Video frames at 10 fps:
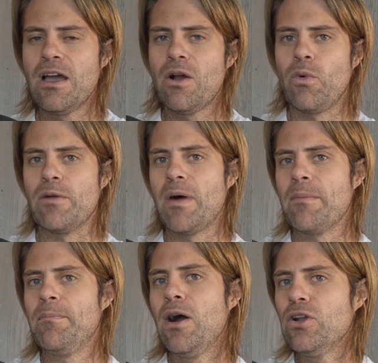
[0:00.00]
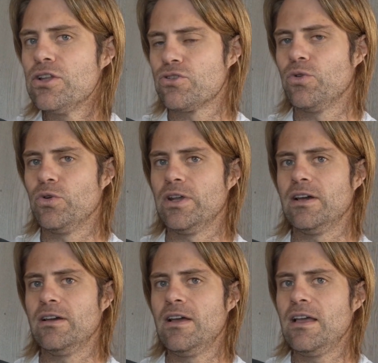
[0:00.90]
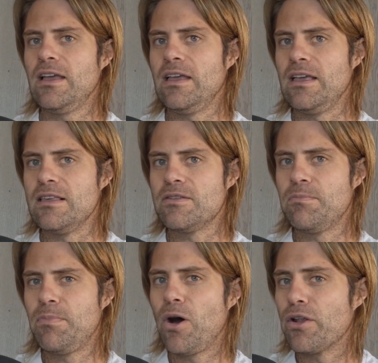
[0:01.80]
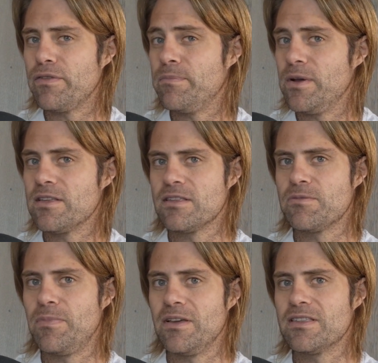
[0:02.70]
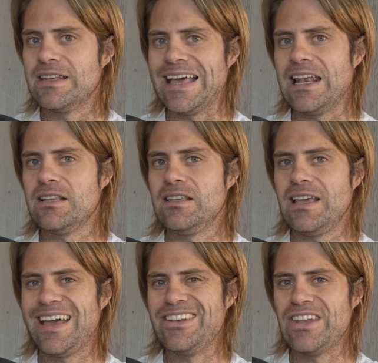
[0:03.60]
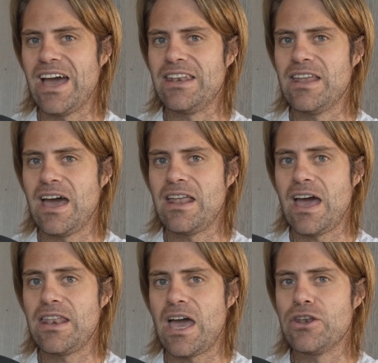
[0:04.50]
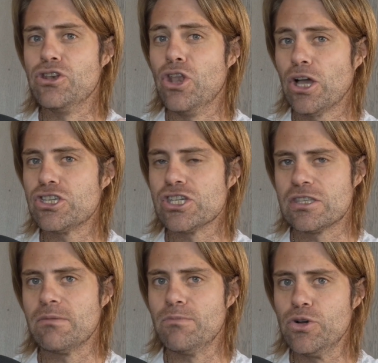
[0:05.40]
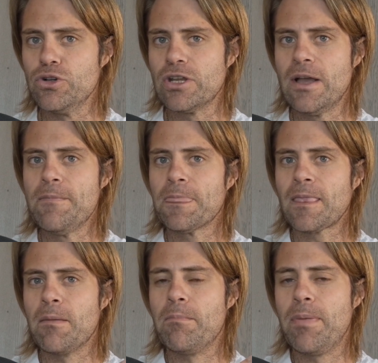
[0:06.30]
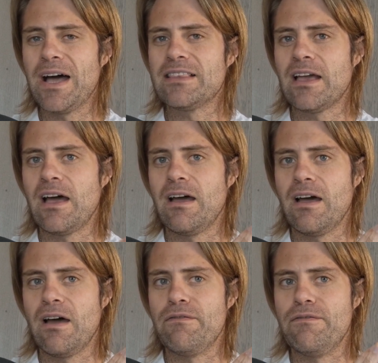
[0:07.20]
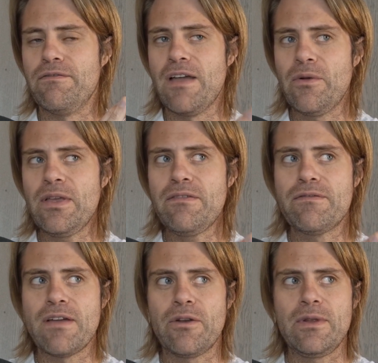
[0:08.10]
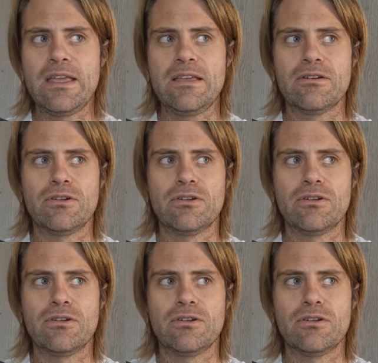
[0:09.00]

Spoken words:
where bipolar disorder is part of a person's personality and not just the mood. But a very, very